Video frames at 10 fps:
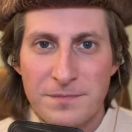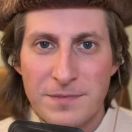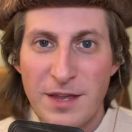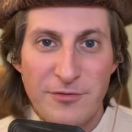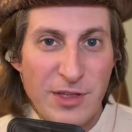
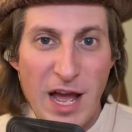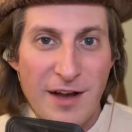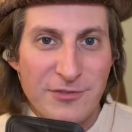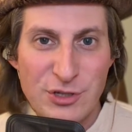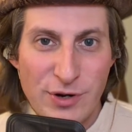If the
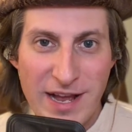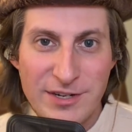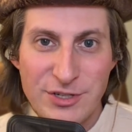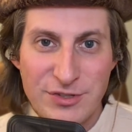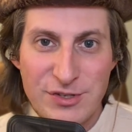officer
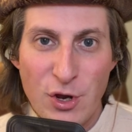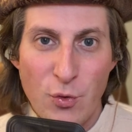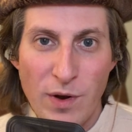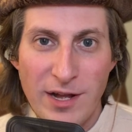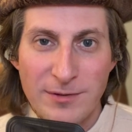actions go
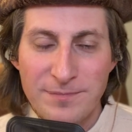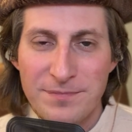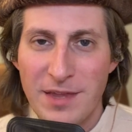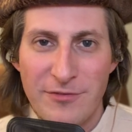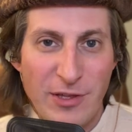well,
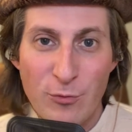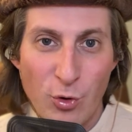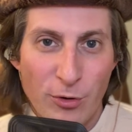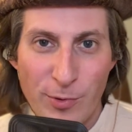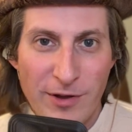if they
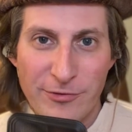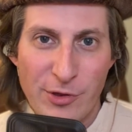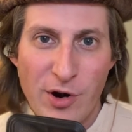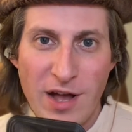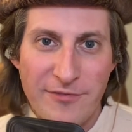roll well for
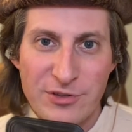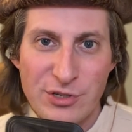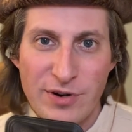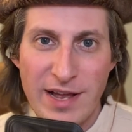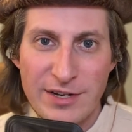their
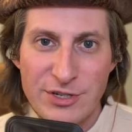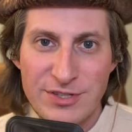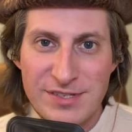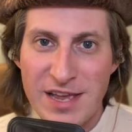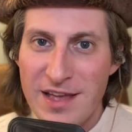officer
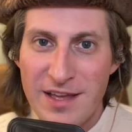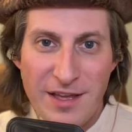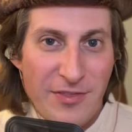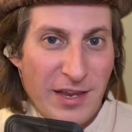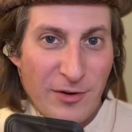actions,
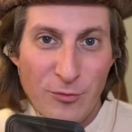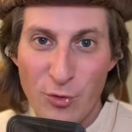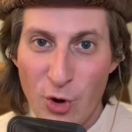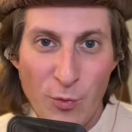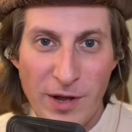and they can
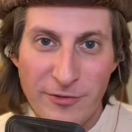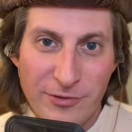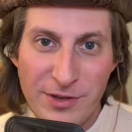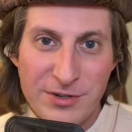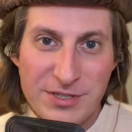roll well
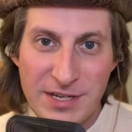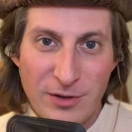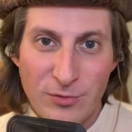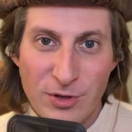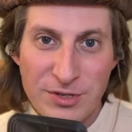for their
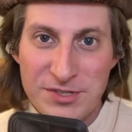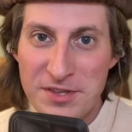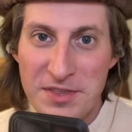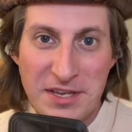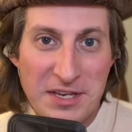sail rolls,
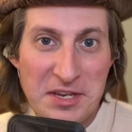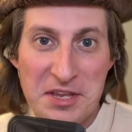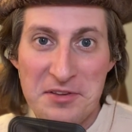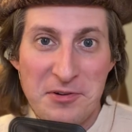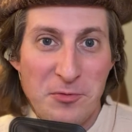they can
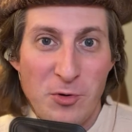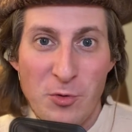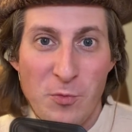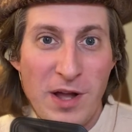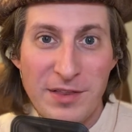even
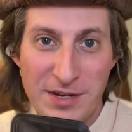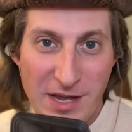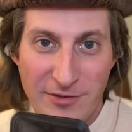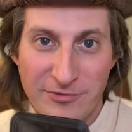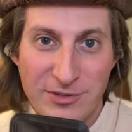roll well
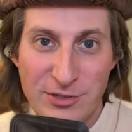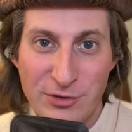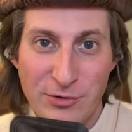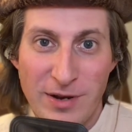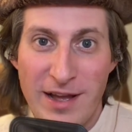enough
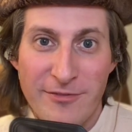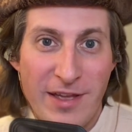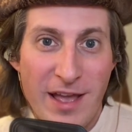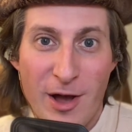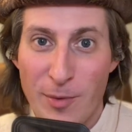to have
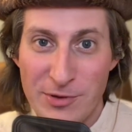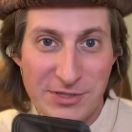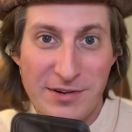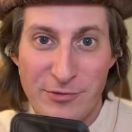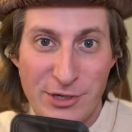
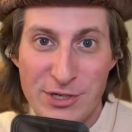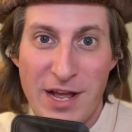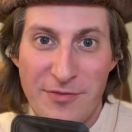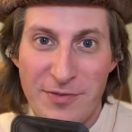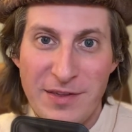almost every
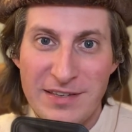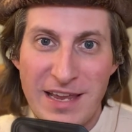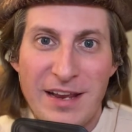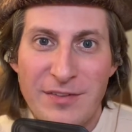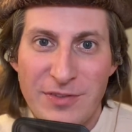shot that they
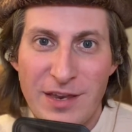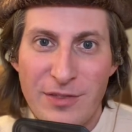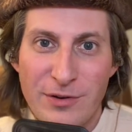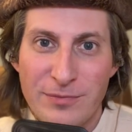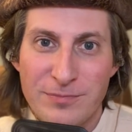take at the
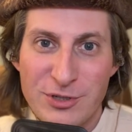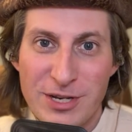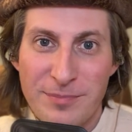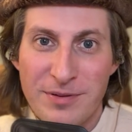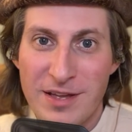other
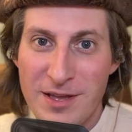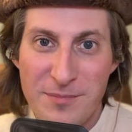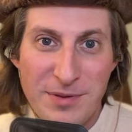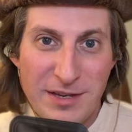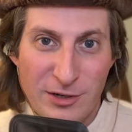ship
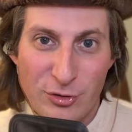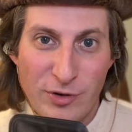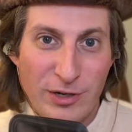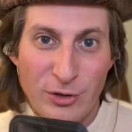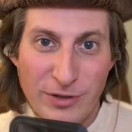be a
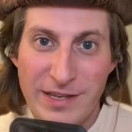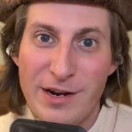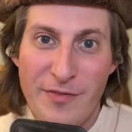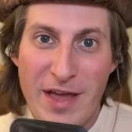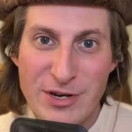critical hit
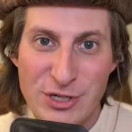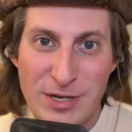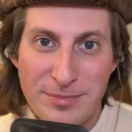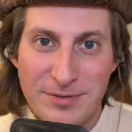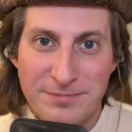on that ship.